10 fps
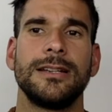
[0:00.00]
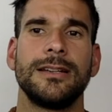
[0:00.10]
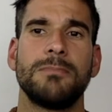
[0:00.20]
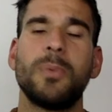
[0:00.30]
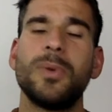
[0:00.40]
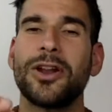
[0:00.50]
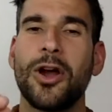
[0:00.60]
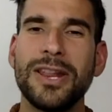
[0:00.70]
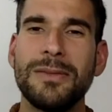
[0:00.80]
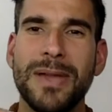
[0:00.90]
but we can
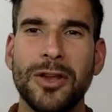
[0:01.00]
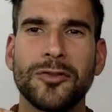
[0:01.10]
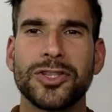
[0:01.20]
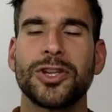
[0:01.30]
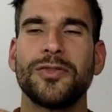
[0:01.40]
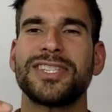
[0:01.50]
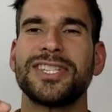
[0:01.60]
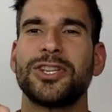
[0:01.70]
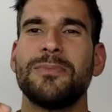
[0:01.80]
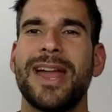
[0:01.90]
only be of service
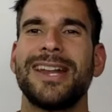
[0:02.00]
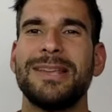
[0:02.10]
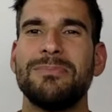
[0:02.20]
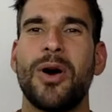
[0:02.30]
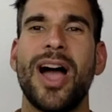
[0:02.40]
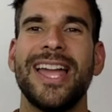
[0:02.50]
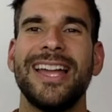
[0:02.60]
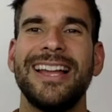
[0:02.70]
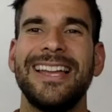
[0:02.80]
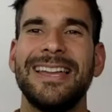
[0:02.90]
in humanity by
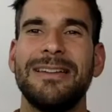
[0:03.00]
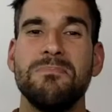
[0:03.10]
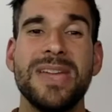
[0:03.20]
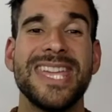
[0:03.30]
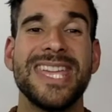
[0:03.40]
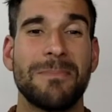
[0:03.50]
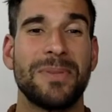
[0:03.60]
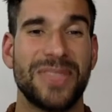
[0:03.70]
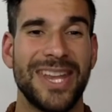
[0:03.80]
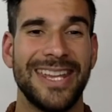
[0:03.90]
being
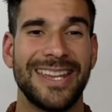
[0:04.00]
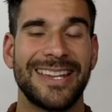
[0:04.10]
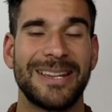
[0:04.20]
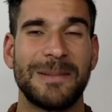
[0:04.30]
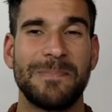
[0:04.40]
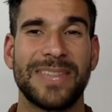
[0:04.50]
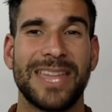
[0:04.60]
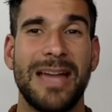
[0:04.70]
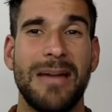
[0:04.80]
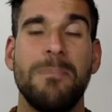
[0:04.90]
empathetic.
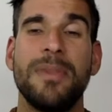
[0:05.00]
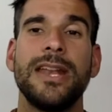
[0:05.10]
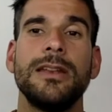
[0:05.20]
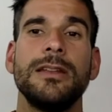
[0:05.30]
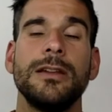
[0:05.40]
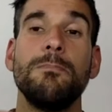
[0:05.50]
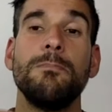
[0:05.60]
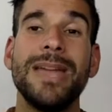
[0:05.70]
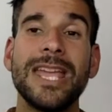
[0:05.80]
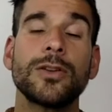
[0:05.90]
But then
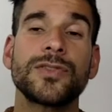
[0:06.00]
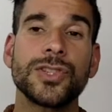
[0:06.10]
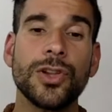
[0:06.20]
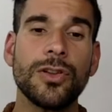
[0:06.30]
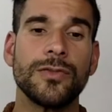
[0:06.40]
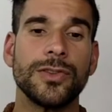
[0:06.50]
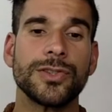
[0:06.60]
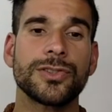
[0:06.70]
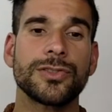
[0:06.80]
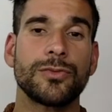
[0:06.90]
being of
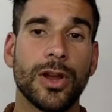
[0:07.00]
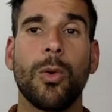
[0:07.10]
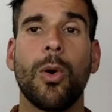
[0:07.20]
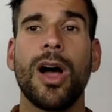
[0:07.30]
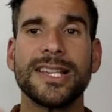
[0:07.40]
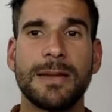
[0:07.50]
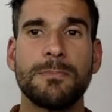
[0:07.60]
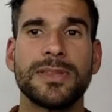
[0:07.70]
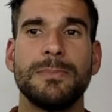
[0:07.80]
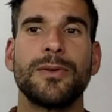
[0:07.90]
service requires
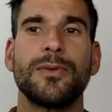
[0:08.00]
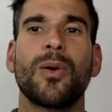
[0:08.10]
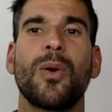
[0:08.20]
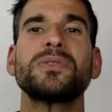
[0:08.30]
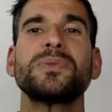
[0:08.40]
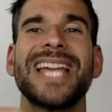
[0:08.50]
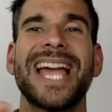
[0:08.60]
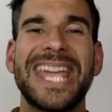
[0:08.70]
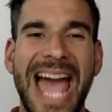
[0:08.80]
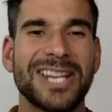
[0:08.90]
empathy, but it requires we
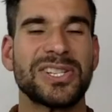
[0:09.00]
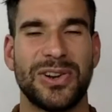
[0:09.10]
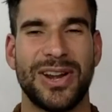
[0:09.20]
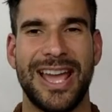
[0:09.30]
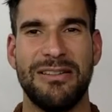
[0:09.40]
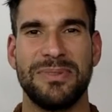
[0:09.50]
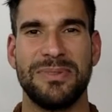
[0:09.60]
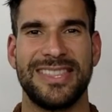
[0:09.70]
take action on our empathy.